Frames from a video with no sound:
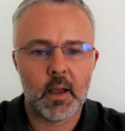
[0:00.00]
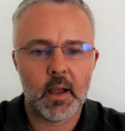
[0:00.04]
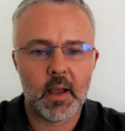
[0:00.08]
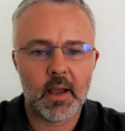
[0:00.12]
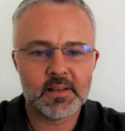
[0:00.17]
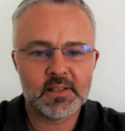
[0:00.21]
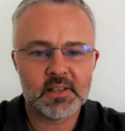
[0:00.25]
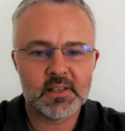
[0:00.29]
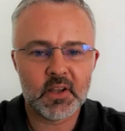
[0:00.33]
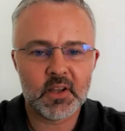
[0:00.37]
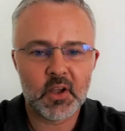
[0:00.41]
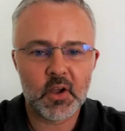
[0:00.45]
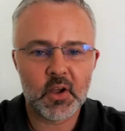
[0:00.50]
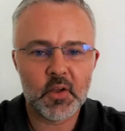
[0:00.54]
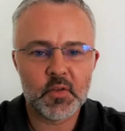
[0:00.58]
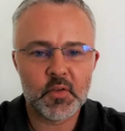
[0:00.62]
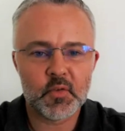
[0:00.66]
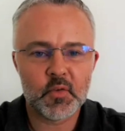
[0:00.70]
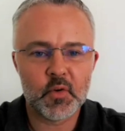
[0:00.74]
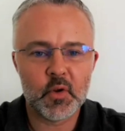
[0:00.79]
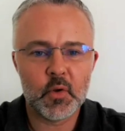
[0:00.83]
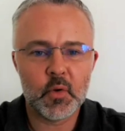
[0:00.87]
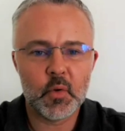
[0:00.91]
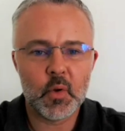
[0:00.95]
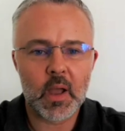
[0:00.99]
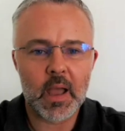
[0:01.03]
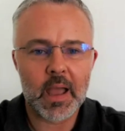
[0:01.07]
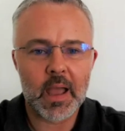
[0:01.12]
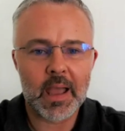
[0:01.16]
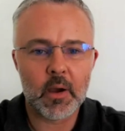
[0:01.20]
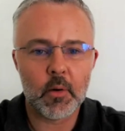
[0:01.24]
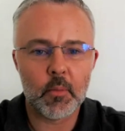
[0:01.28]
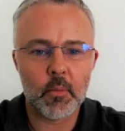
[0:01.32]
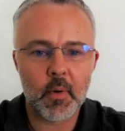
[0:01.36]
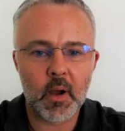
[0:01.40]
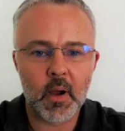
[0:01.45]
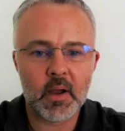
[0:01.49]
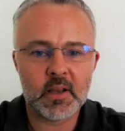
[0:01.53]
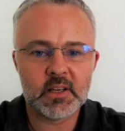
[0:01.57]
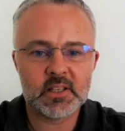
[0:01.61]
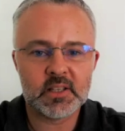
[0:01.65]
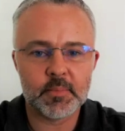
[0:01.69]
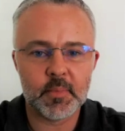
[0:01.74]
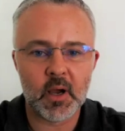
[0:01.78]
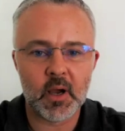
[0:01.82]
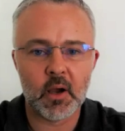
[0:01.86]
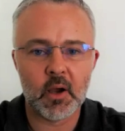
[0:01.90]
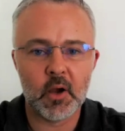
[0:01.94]
As I go through how my
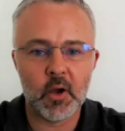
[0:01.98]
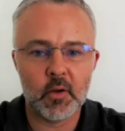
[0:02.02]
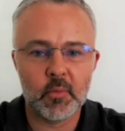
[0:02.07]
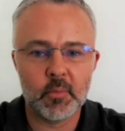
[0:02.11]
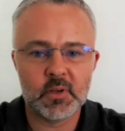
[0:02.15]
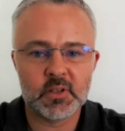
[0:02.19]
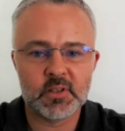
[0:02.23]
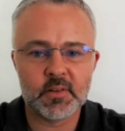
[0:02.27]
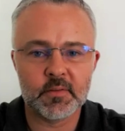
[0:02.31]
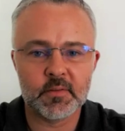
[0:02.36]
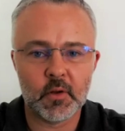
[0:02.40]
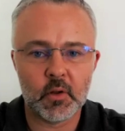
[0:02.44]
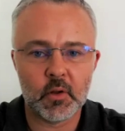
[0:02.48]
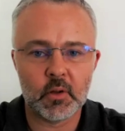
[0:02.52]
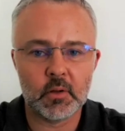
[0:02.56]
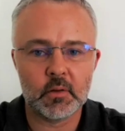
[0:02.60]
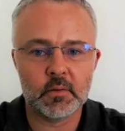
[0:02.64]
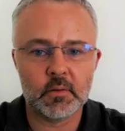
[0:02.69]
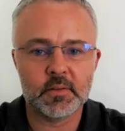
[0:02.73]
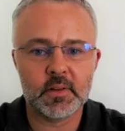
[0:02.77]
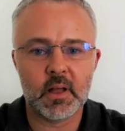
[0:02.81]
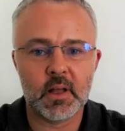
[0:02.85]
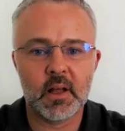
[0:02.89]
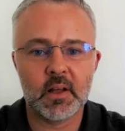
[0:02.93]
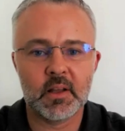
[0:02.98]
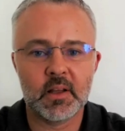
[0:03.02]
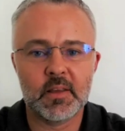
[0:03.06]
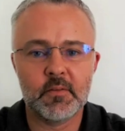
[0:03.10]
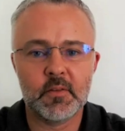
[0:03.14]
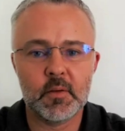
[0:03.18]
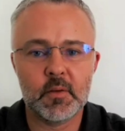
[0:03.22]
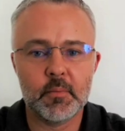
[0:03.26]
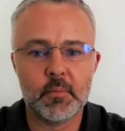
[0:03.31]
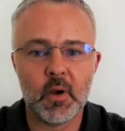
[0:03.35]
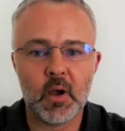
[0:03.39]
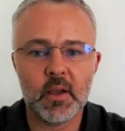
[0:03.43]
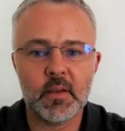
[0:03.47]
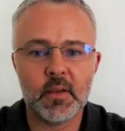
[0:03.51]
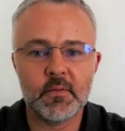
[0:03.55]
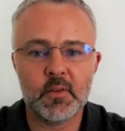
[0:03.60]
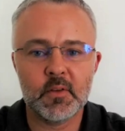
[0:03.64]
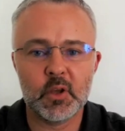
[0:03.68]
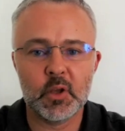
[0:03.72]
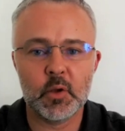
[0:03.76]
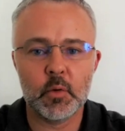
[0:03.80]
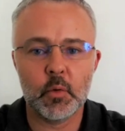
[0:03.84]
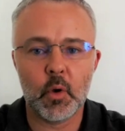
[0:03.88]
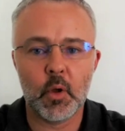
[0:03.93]
smart home has evolved, I'll give you my
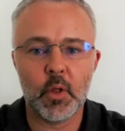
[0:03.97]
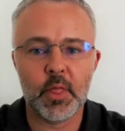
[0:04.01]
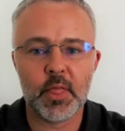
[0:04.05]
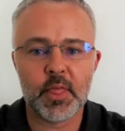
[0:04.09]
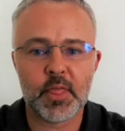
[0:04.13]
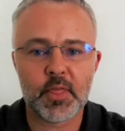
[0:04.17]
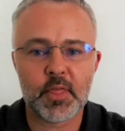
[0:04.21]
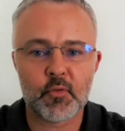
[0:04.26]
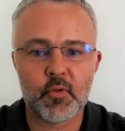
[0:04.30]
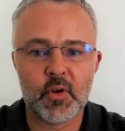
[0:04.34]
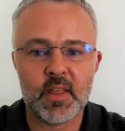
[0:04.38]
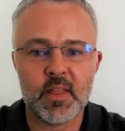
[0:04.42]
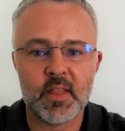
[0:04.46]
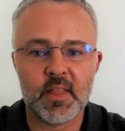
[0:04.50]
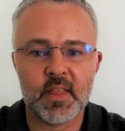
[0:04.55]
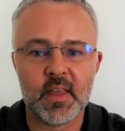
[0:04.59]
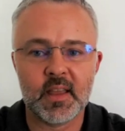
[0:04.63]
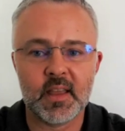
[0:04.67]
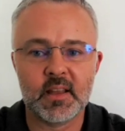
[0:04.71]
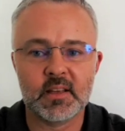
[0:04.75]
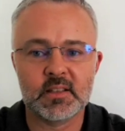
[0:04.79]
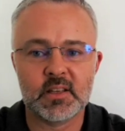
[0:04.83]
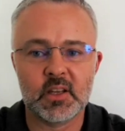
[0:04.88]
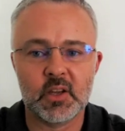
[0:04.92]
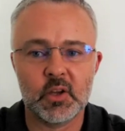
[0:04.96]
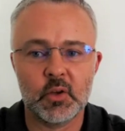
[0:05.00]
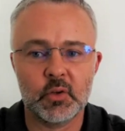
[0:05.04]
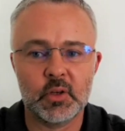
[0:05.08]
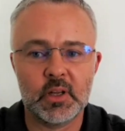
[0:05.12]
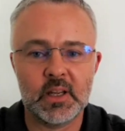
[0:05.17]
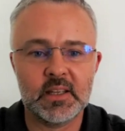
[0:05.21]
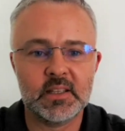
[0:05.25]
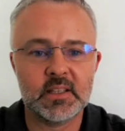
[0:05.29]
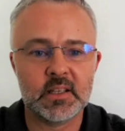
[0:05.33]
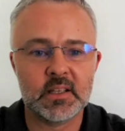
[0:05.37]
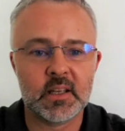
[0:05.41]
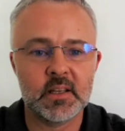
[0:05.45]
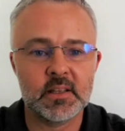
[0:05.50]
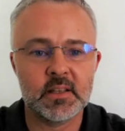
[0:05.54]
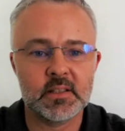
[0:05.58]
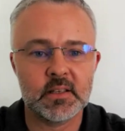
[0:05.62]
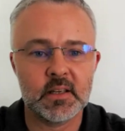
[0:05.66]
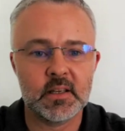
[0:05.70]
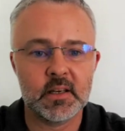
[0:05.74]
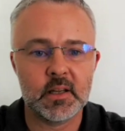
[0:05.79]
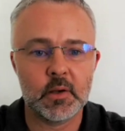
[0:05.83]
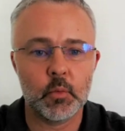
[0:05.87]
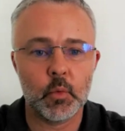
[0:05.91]
view on three things that you need to
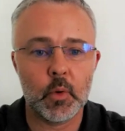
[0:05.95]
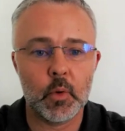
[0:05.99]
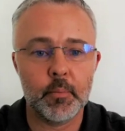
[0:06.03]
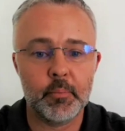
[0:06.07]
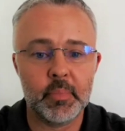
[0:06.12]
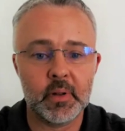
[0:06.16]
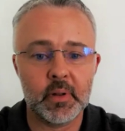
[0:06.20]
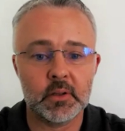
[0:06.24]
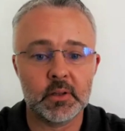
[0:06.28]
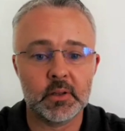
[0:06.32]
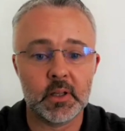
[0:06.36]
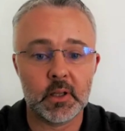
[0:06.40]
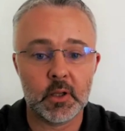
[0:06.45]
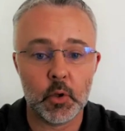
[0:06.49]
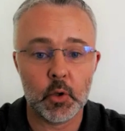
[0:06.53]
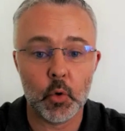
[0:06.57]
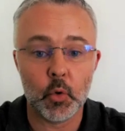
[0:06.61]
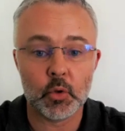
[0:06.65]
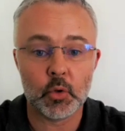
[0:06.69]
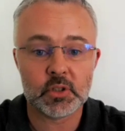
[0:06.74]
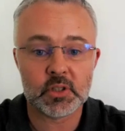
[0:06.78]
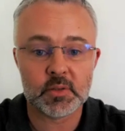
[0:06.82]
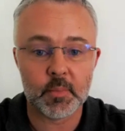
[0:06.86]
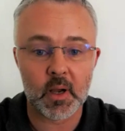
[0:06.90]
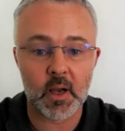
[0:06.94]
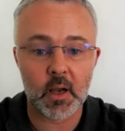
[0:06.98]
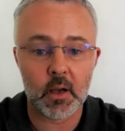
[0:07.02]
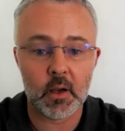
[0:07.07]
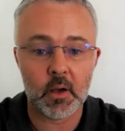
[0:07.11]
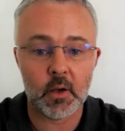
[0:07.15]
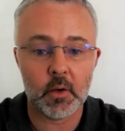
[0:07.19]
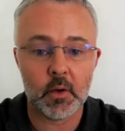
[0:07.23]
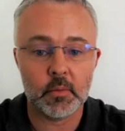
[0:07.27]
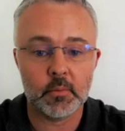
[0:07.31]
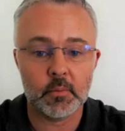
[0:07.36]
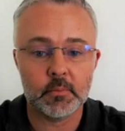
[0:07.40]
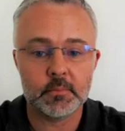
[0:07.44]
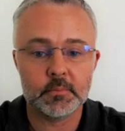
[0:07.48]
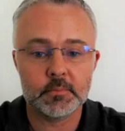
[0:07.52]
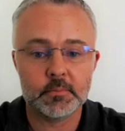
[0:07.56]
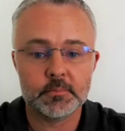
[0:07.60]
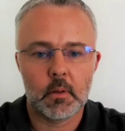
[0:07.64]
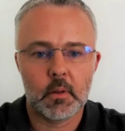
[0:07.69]
consider when building your smart home.